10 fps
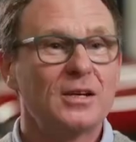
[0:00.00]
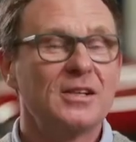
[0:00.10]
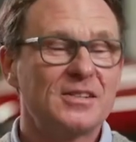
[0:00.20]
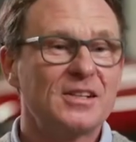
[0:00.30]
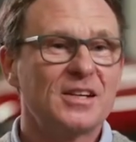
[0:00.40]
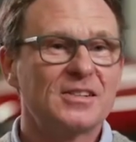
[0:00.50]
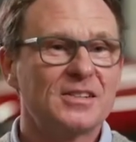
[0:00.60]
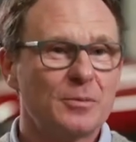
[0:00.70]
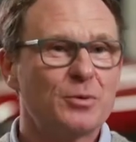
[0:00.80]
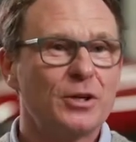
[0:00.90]
ECS
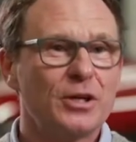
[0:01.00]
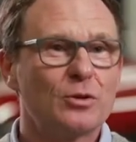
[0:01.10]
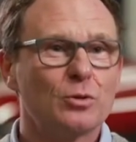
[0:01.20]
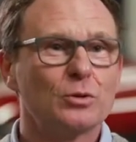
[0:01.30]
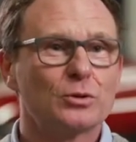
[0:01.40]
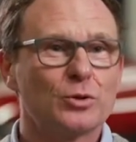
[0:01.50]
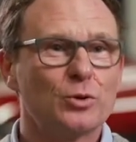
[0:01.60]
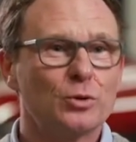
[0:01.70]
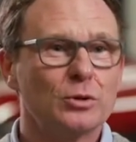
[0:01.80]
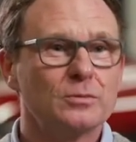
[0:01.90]
is a pretty cool
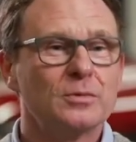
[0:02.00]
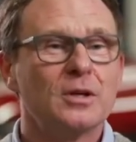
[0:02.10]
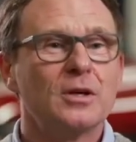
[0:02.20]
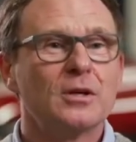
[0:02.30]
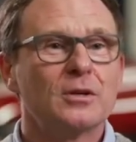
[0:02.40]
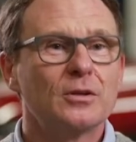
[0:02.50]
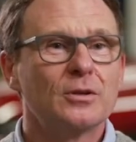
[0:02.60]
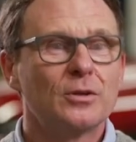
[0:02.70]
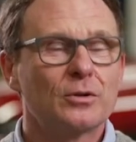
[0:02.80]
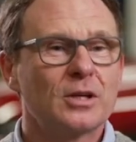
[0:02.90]
tool.
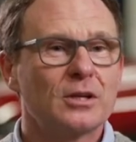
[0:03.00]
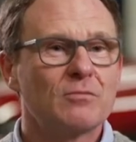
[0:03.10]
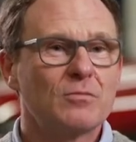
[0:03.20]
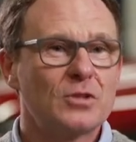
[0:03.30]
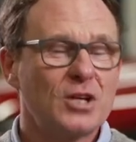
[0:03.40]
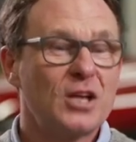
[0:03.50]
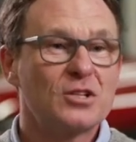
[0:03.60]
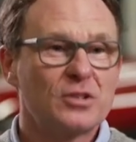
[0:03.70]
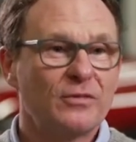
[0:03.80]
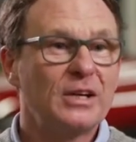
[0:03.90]
You can
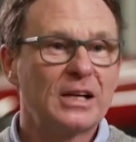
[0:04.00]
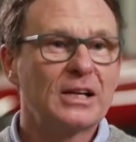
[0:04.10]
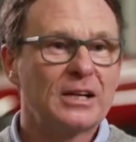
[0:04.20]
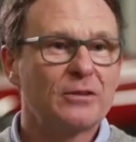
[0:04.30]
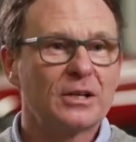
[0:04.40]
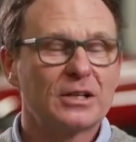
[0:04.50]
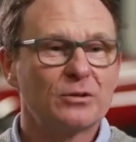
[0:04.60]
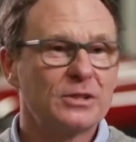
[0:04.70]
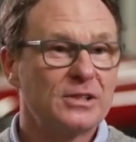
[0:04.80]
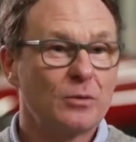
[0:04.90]
change the vehicle
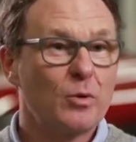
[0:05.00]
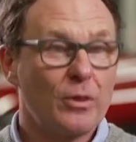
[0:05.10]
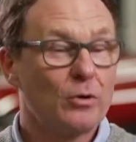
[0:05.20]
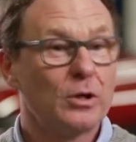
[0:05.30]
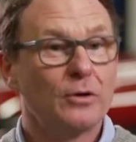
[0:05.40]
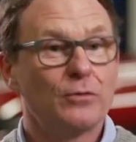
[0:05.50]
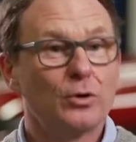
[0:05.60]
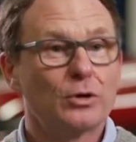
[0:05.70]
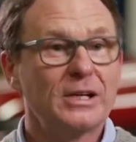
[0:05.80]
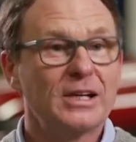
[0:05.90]
characteristic with only a
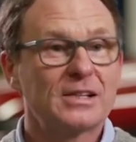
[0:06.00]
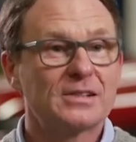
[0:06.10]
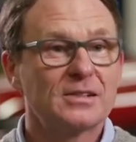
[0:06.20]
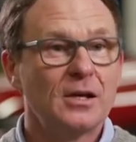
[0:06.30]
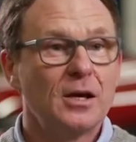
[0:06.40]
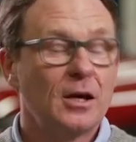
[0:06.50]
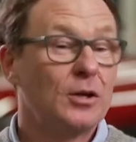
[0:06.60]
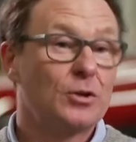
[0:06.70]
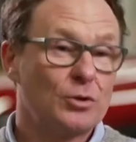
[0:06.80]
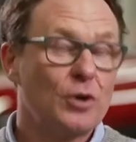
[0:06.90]
few clicks,
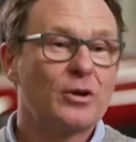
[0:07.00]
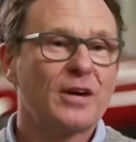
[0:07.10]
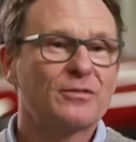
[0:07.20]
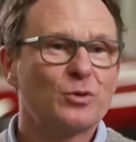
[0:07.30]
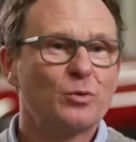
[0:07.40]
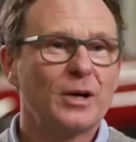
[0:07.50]
and you don't have to